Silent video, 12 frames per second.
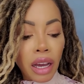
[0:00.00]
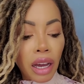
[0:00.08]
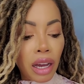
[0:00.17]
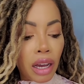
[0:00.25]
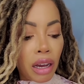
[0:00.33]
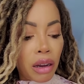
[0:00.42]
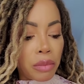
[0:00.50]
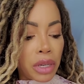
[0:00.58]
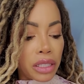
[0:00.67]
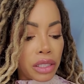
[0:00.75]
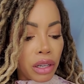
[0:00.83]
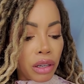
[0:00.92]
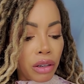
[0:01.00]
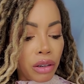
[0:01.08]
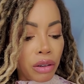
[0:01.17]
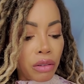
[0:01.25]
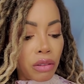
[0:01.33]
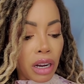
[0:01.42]
Um,
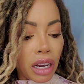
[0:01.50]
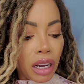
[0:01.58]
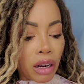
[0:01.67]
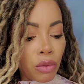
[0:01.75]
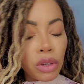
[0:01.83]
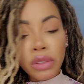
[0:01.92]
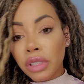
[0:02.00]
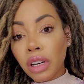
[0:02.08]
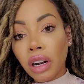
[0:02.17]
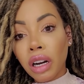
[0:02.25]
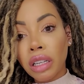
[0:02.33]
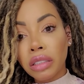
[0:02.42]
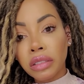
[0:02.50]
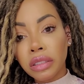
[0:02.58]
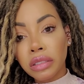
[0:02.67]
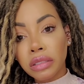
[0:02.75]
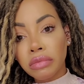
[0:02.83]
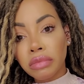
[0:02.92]
so uh, World Star
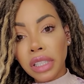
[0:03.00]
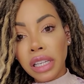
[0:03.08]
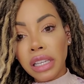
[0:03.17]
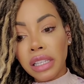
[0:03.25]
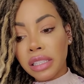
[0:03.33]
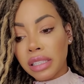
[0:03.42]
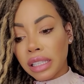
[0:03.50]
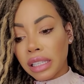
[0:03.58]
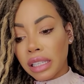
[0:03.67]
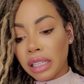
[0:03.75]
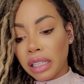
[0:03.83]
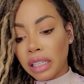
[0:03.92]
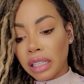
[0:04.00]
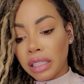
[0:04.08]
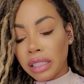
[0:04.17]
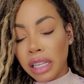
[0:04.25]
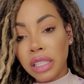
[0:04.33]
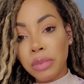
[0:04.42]
is the
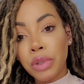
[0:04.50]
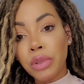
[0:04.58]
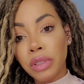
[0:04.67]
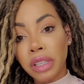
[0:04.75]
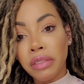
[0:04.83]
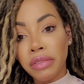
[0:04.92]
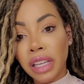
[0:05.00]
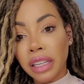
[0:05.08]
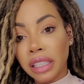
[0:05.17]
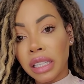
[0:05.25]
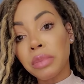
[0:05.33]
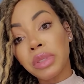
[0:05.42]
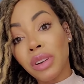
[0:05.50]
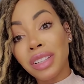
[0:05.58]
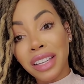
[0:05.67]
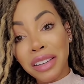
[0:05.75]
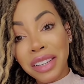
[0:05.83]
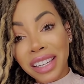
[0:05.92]
cesspool gift that keeps on
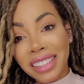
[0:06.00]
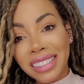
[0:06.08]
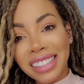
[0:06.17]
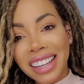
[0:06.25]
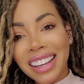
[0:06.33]
giving.